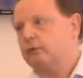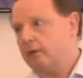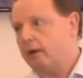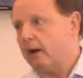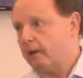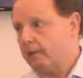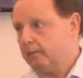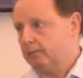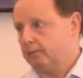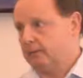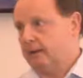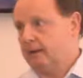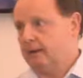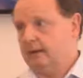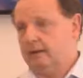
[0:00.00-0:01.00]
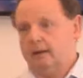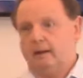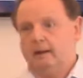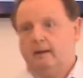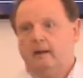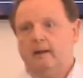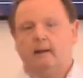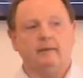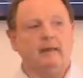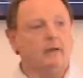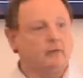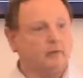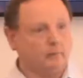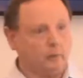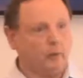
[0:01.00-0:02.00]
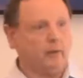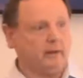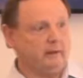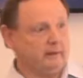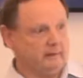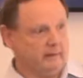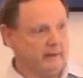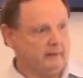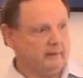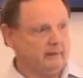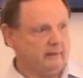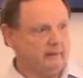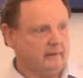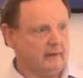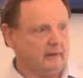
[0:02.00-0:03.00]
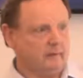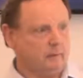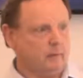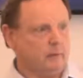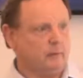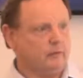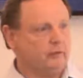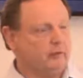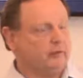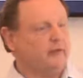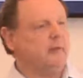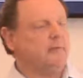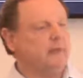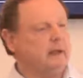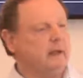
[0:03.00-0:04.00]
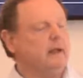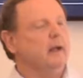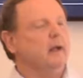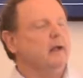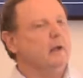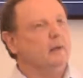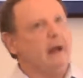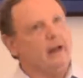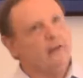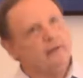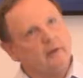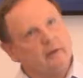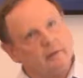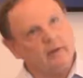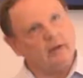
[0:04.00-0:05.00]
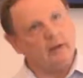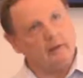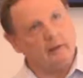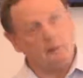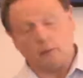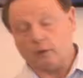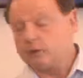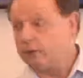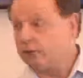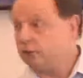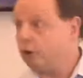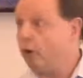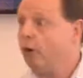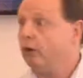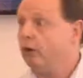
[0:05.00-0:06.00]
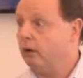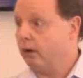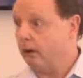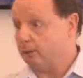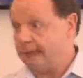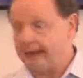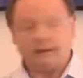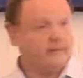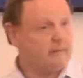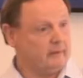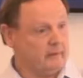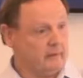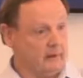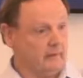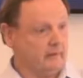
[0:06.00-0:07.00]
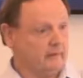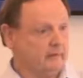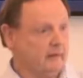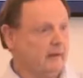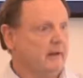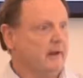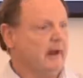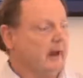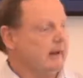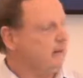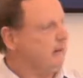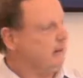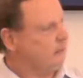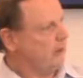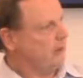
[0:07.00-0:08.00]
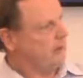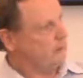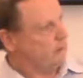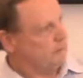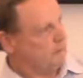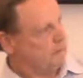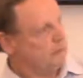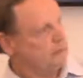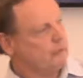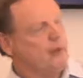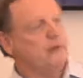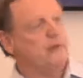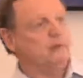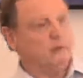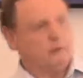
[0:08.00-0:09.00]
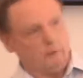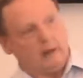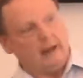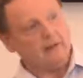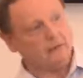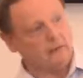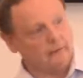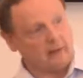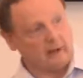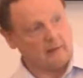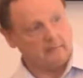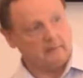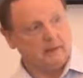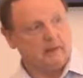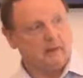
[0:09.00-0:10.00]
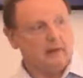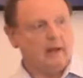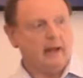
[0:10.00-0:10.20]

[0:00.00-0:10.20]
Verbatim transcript: us grow. And that's the point. Yeah? When you see somebody who has something in them which is stronger or better than us and is kind of trying to raise us up.